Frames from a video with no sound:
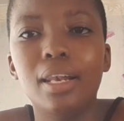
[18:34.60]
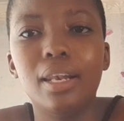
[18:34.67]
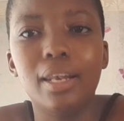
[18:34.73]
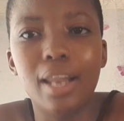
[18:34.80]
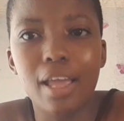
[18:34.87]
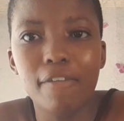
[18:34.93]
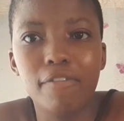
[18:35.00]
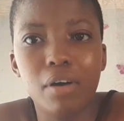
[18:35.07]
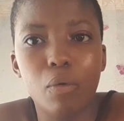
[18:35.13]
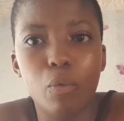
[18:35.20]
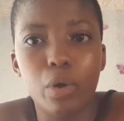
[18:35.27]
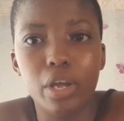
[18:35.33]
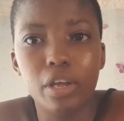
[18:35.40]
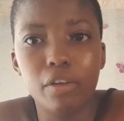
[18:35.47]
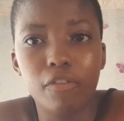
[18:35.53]
Life
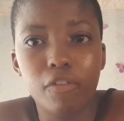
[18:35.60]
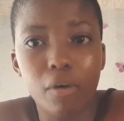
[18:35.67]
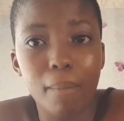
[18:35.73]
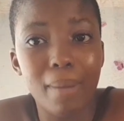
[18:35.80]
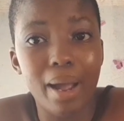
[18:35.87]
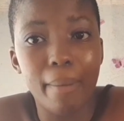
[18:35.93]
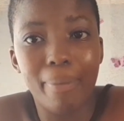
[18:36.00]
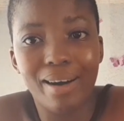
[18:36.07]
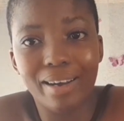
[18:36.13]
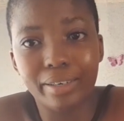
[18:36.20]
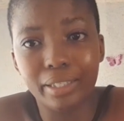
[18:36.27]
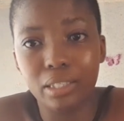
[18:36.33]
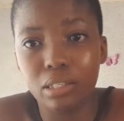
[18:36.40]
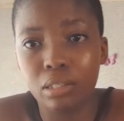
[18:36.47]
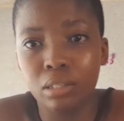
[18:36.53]
away from my
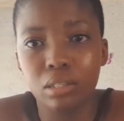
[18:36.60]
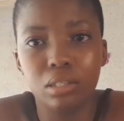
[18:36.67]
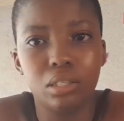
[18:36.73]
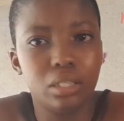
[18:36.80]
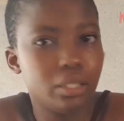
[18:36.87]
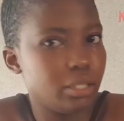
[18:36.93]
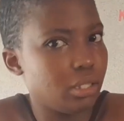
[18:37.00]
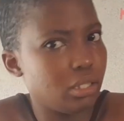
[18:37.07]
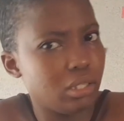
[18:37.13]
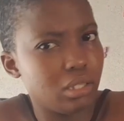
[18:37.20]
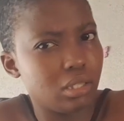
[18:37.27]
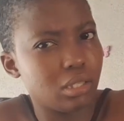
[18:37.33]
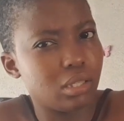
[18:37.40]
parents is,